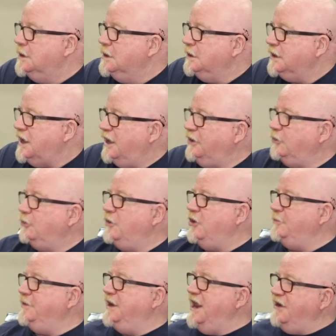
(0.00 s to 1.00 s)
Connor
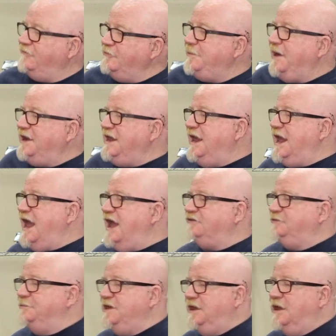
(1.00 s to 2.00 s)
Wellman, everybody
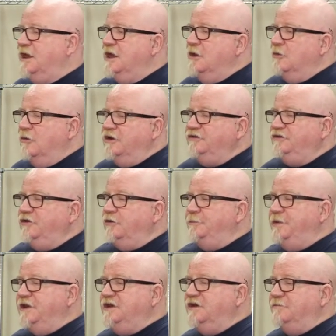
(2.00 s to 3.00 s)
asked me, what is your
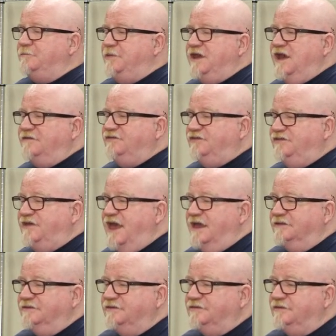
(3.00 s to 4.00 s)
opinion of
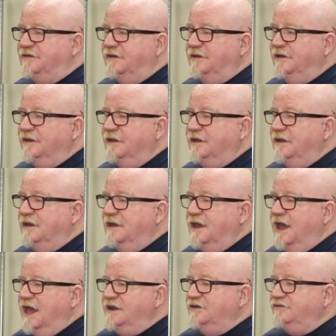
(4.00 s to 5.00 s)
pfSense?
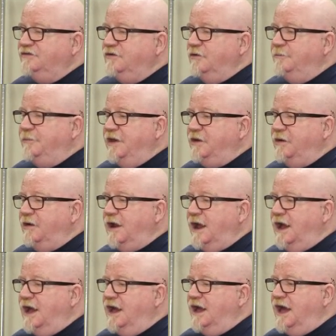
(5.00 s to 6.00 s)
And is there a better
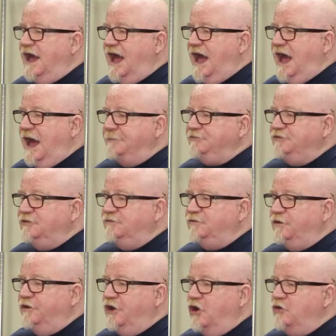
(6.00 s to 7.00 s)
uh, option
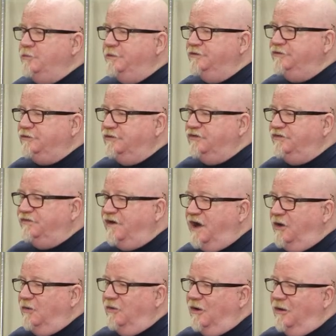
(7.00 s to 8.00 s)
for an open source
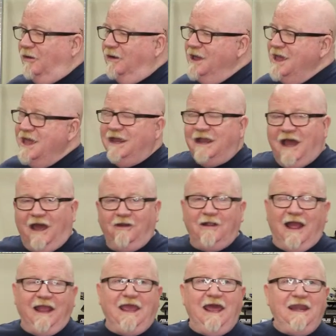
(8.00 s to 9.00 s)
firewall? Connor,
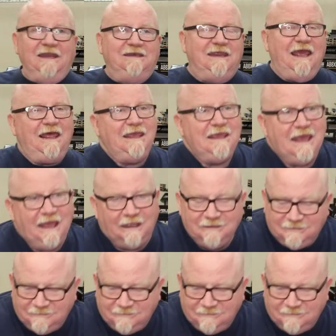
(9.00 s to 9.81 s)
I got to tell you,